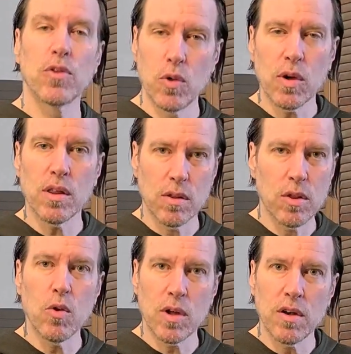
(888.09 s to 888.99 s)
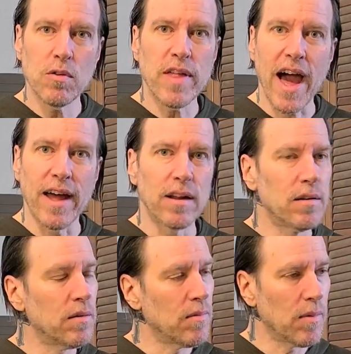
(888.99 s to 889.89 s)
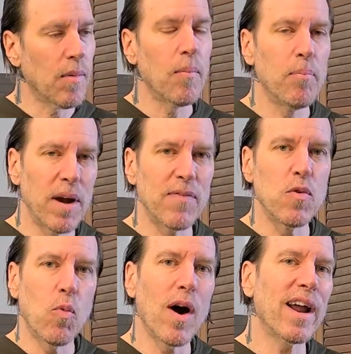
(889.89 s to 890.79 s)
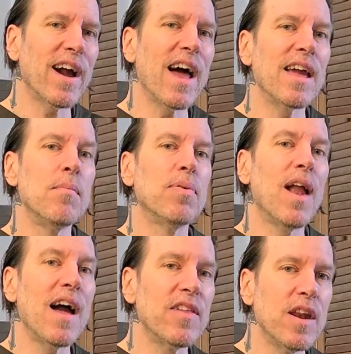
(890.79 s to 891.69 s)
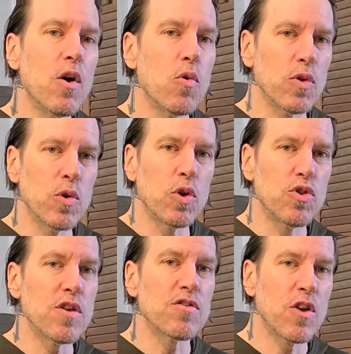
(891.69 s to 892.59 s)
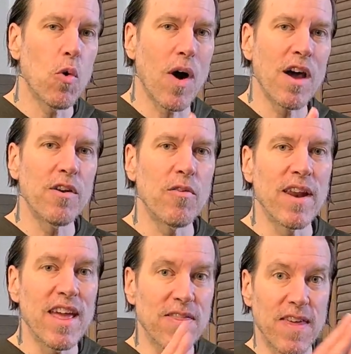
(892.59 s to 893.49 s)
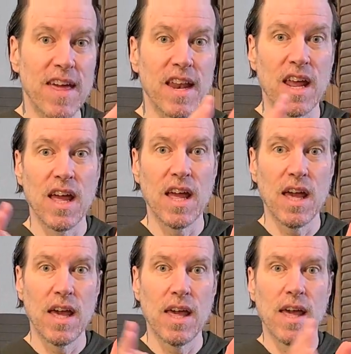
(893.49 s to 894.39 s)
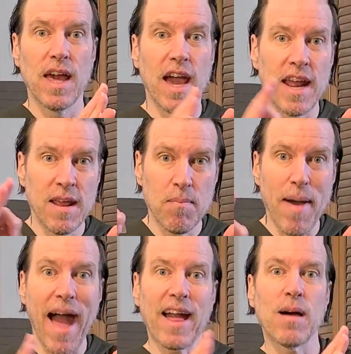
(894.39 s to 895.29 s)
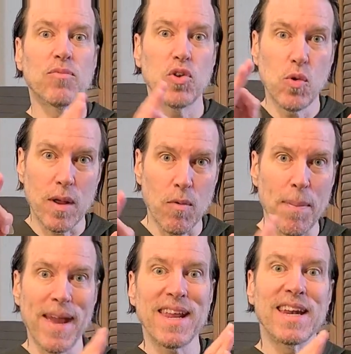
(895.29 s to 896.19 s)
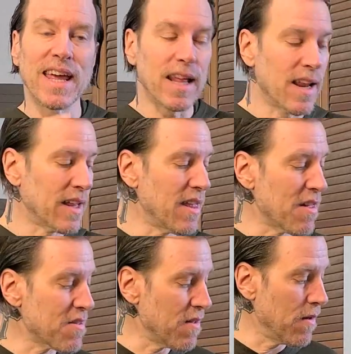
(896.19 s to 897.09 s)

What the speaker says: You can do that. But if you want to kind of imply the note, you just go underneath it and then back up to it repeatedly, like this.